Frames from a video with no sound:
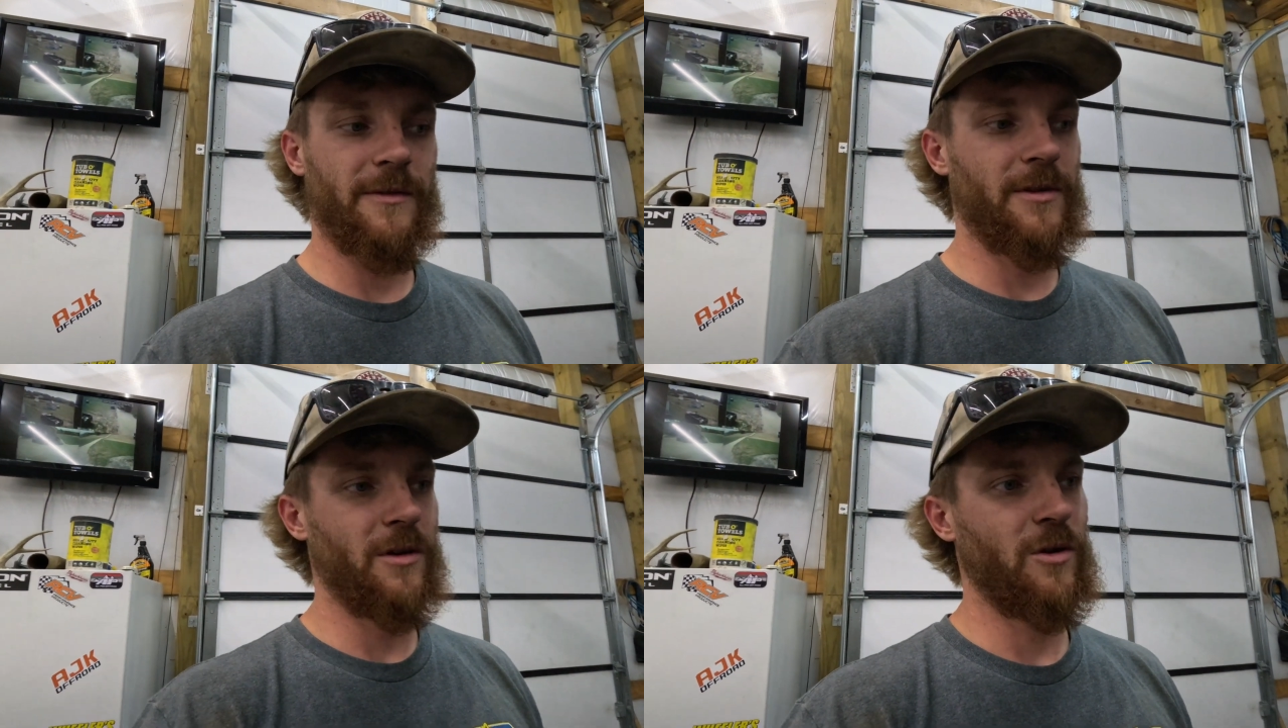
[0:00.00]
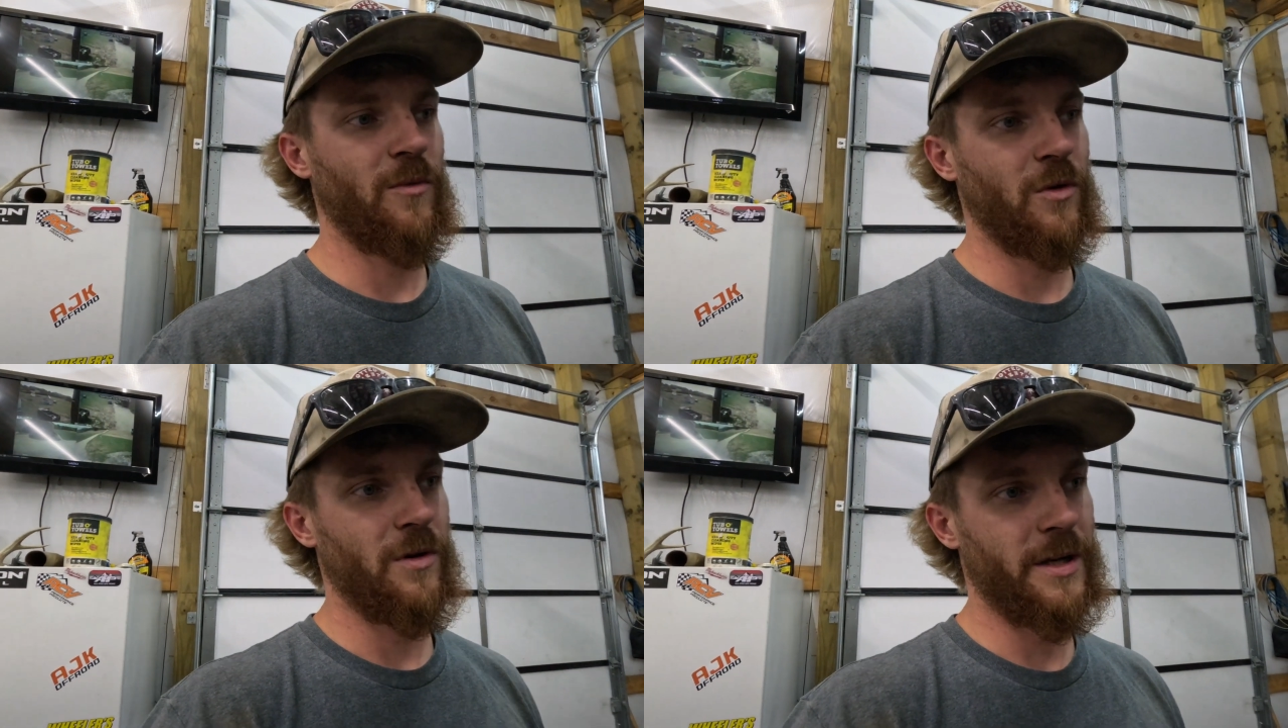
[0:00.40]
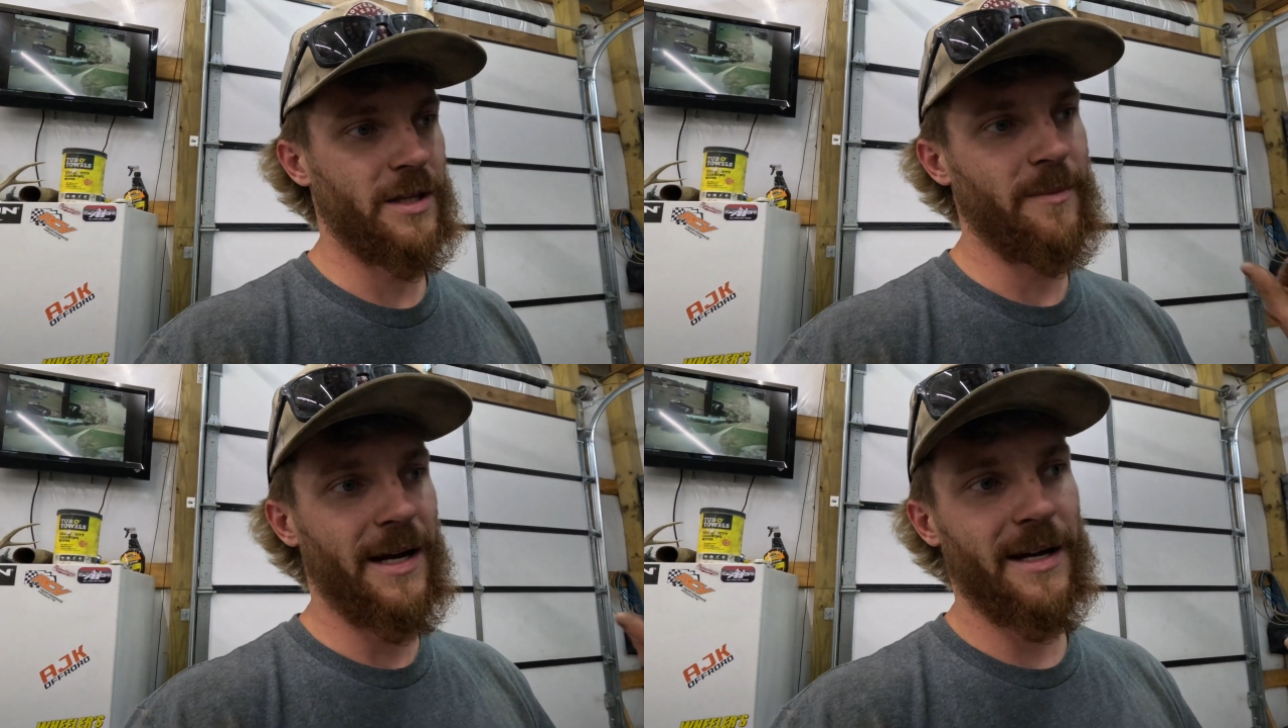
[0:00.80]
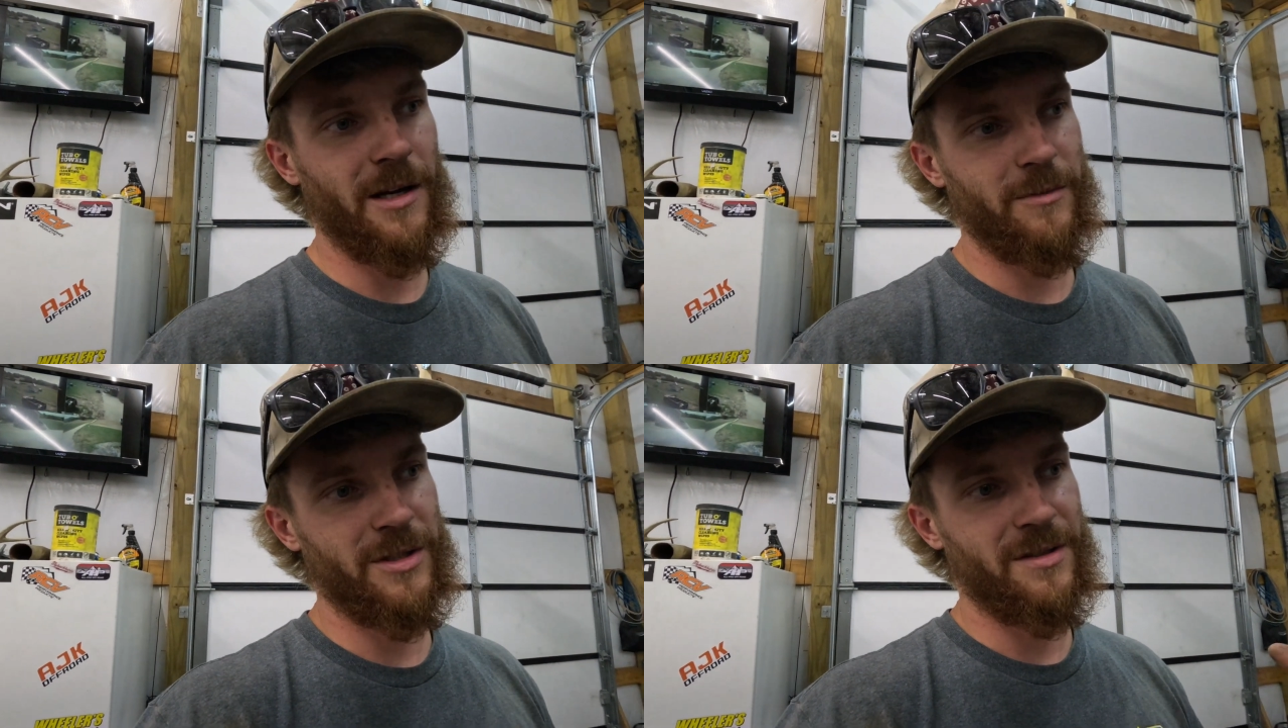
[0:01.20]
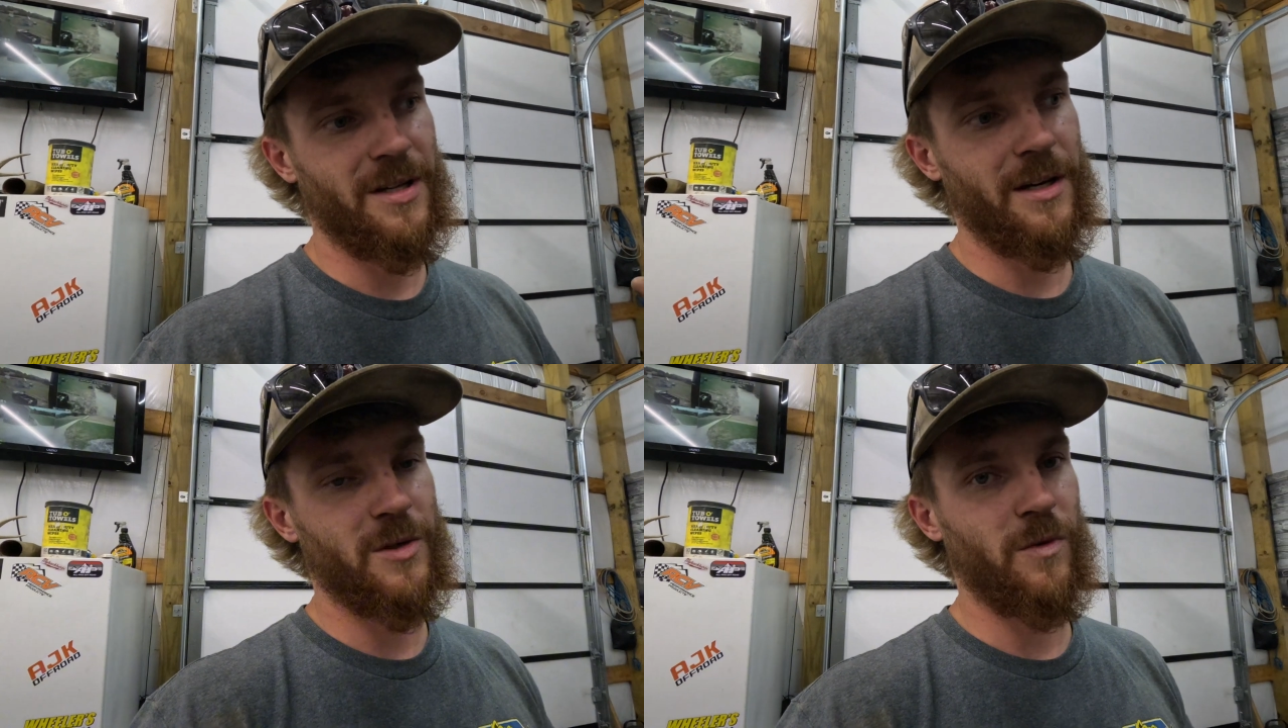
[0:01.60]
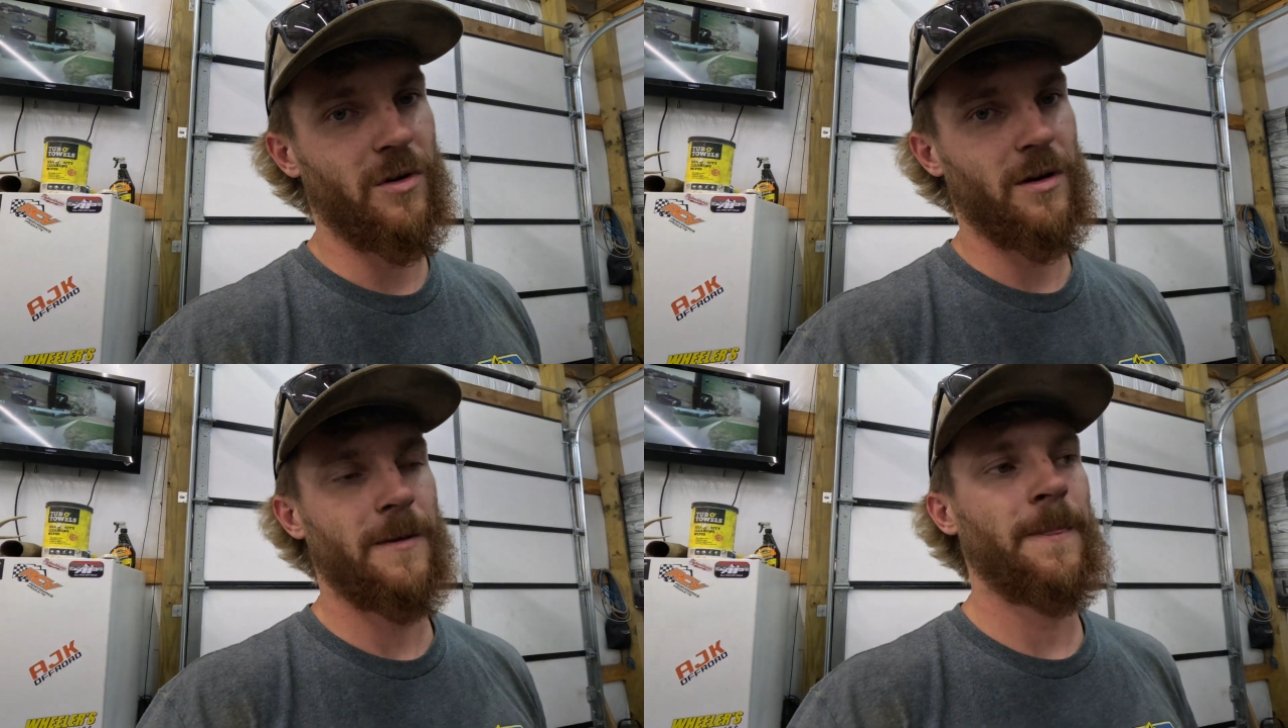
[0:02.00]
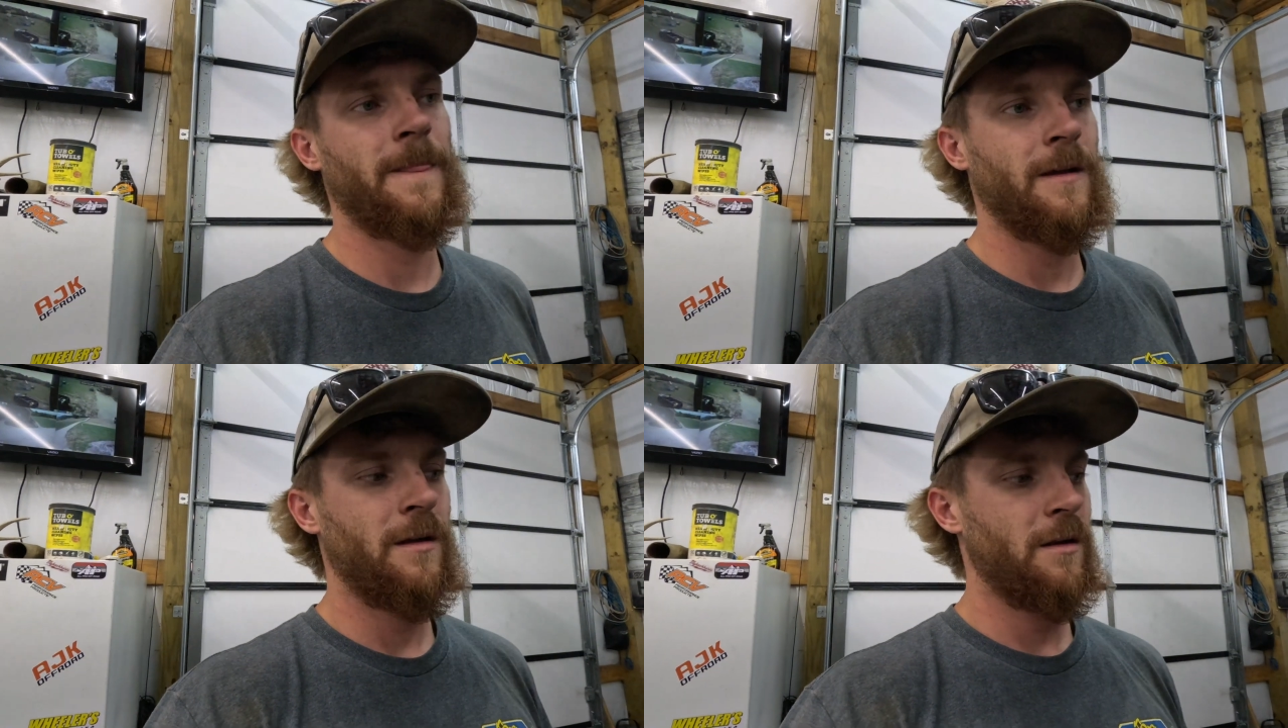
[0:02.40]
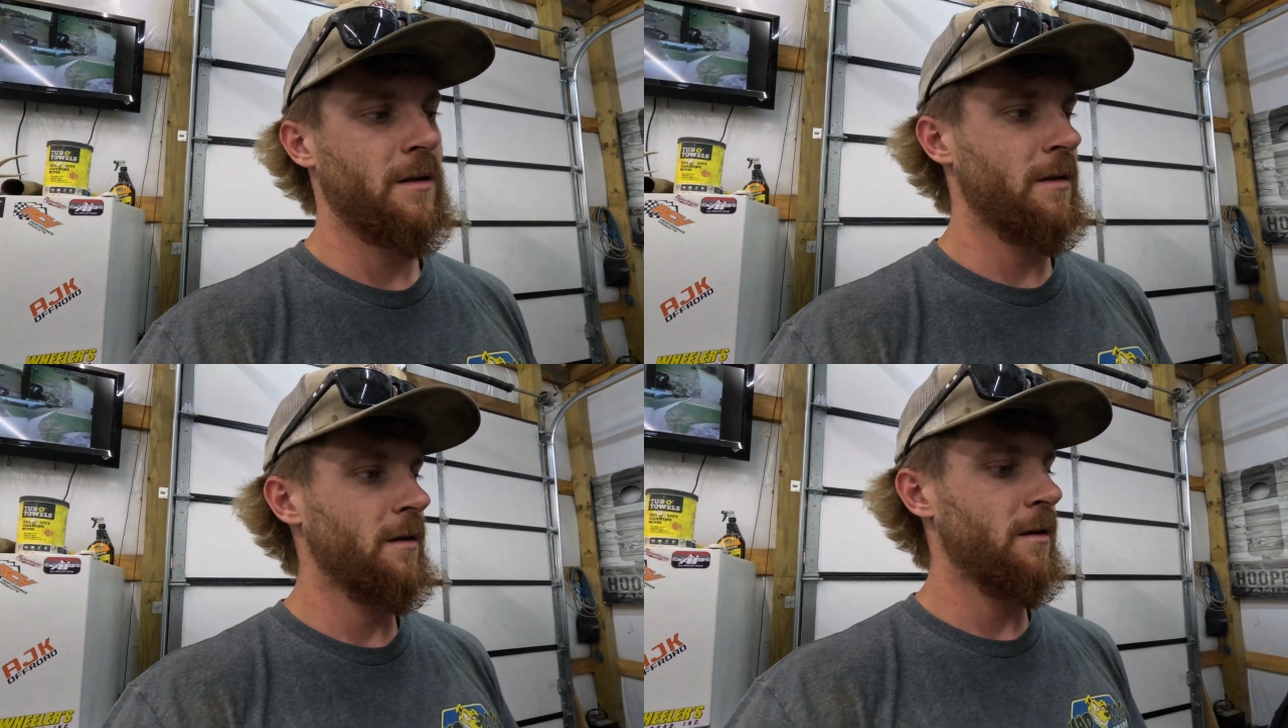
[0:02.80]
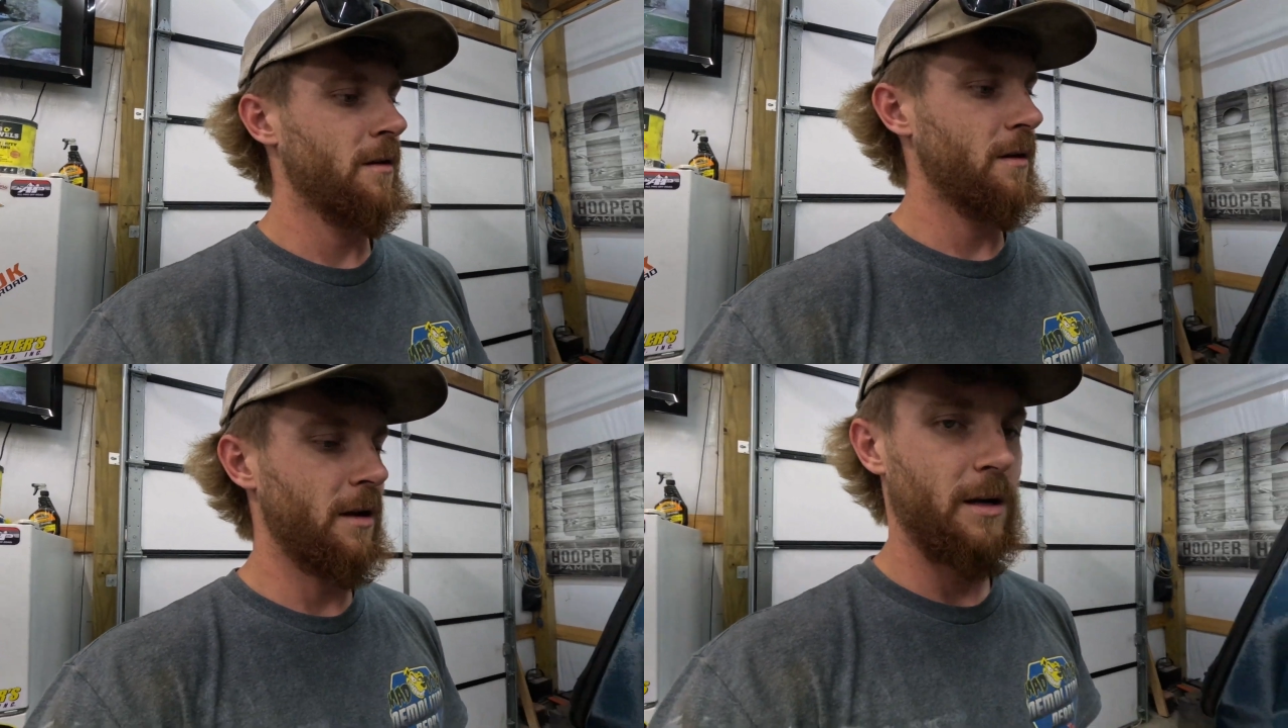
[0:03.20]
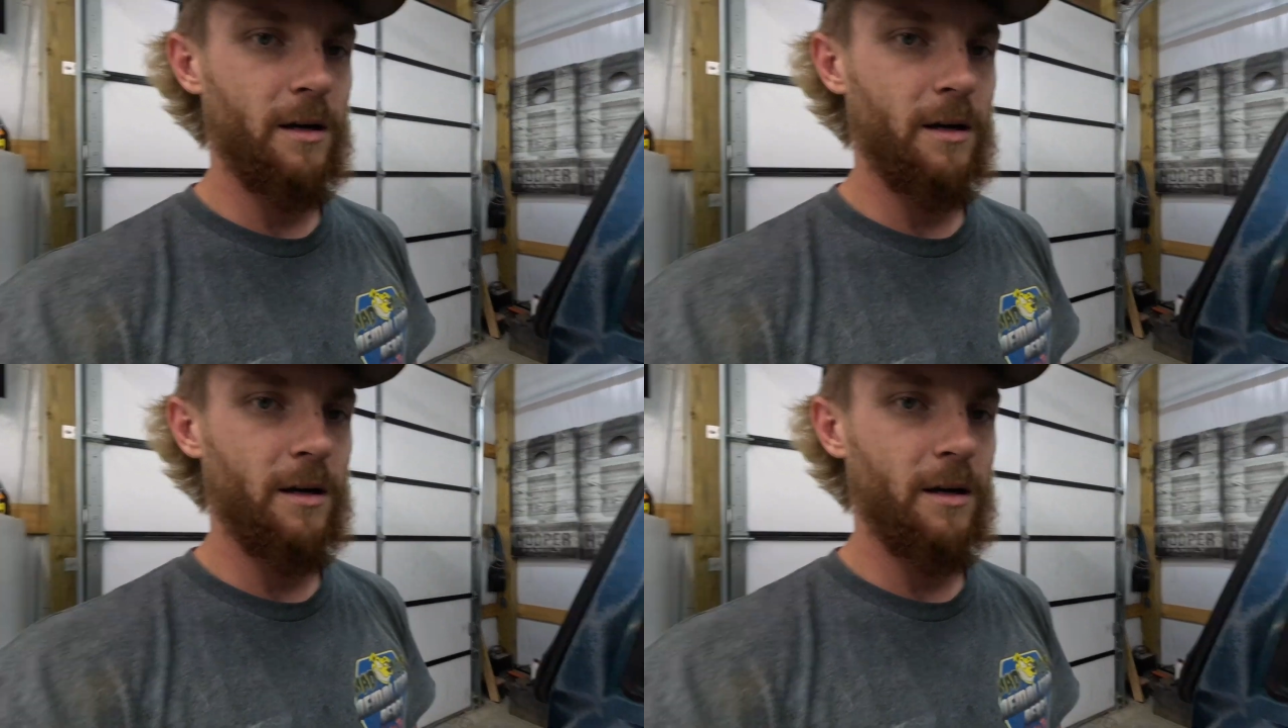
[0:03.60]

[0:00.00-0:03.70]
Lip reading: lift it a little more, get the back up just a touch more. We